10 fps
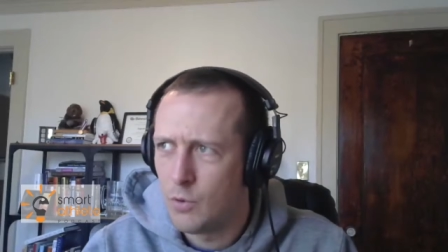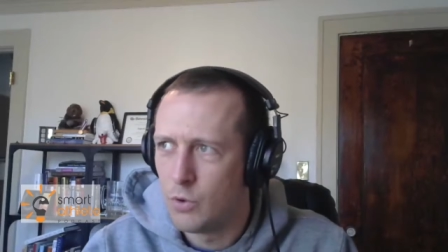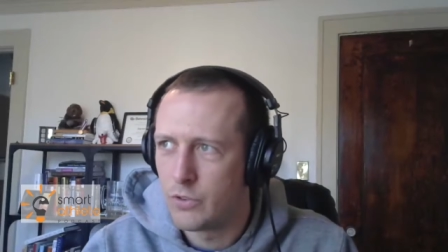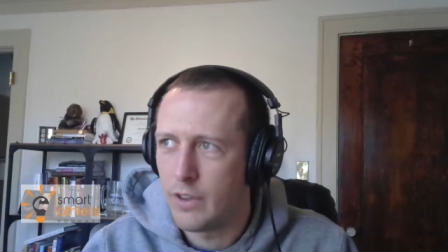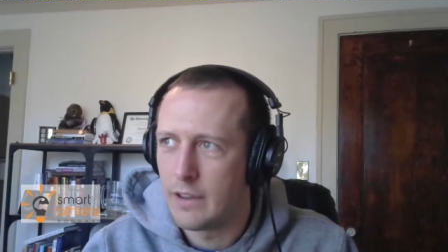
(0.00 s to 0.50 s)

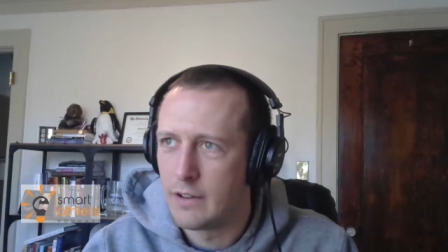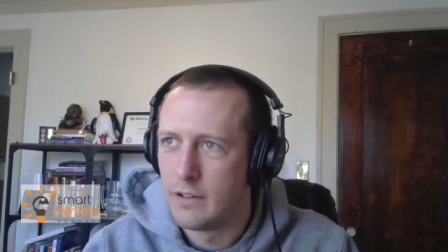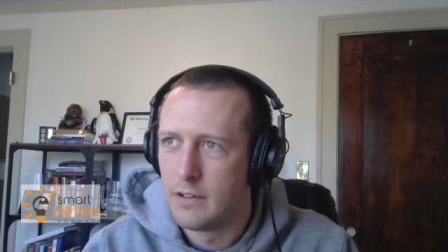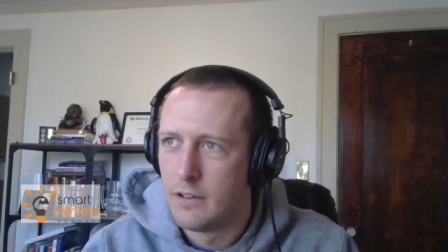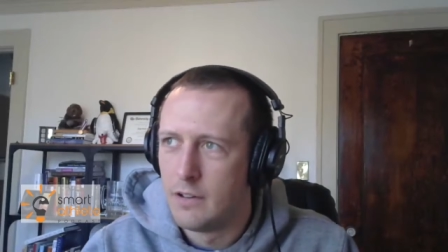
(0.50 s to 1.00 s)
was like,
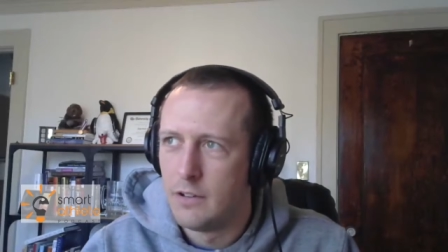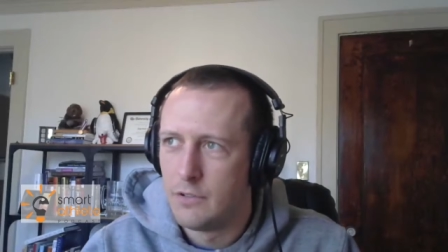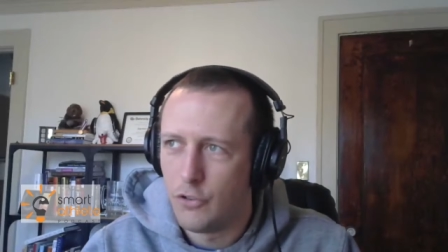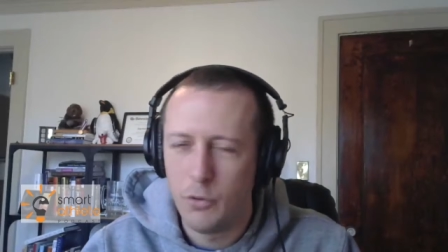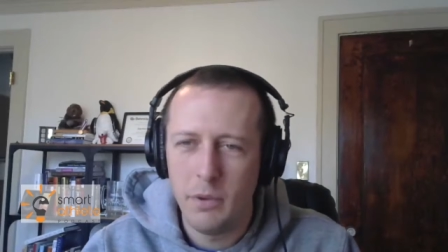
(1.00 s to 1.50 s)

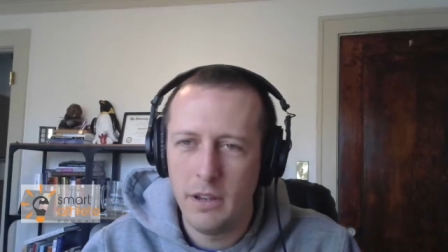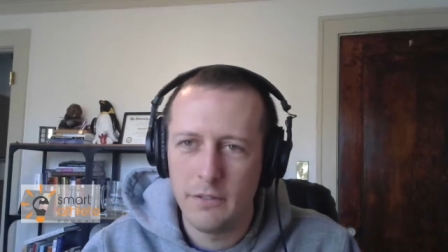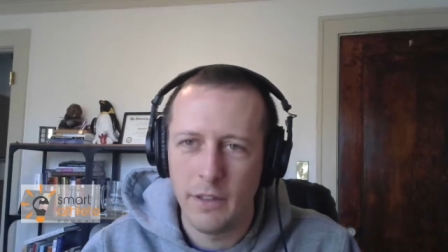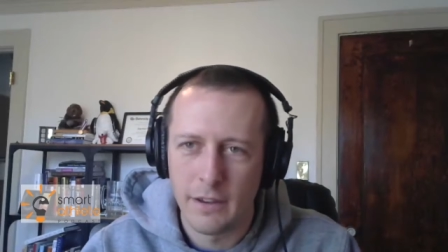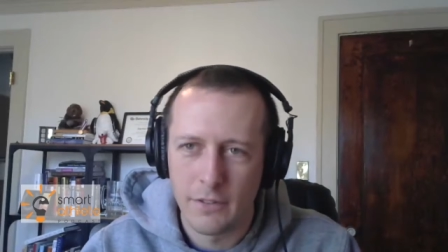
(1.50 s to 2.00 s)
Don't you
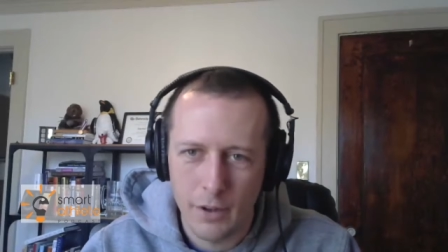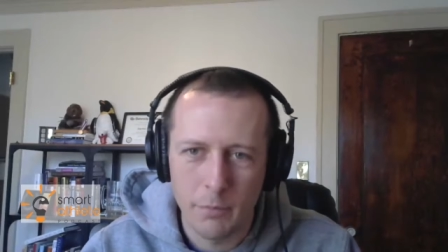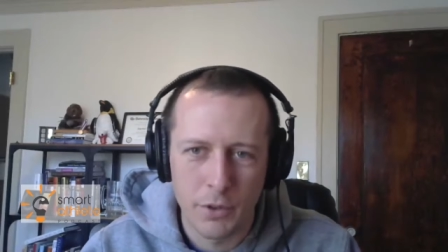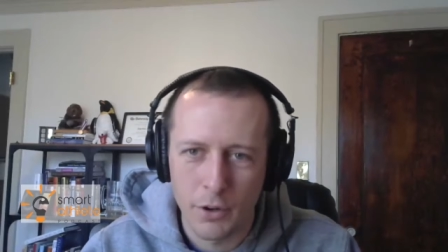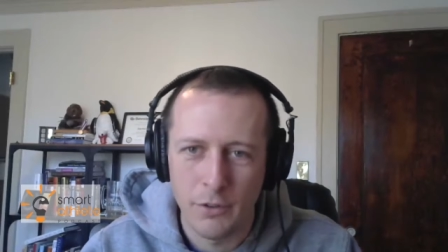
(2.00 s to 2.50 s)
mean like
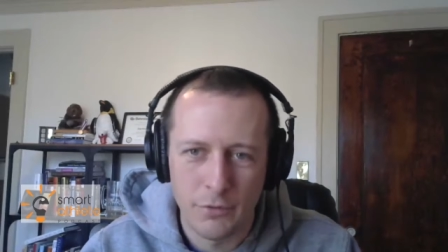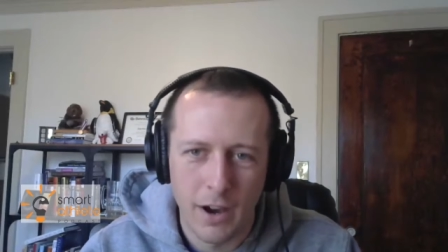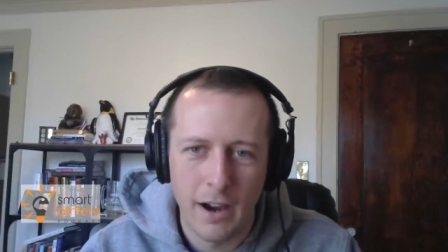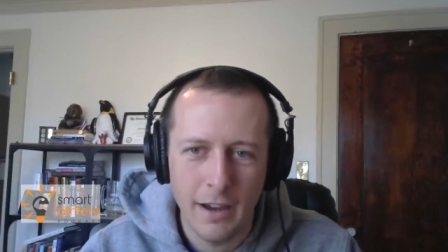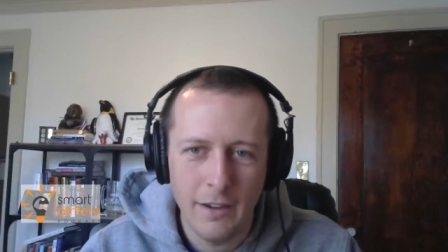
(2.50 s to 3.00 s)
sub
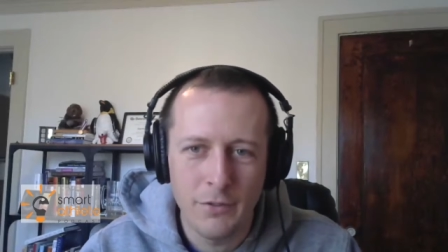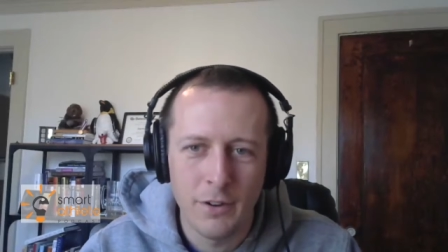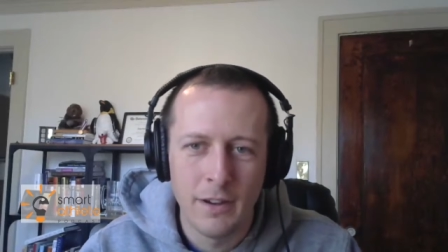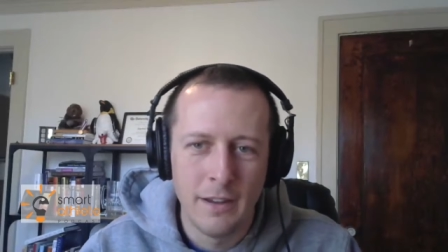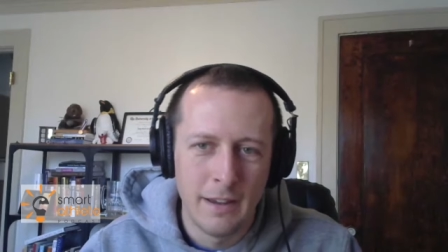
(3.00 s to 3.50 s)
35?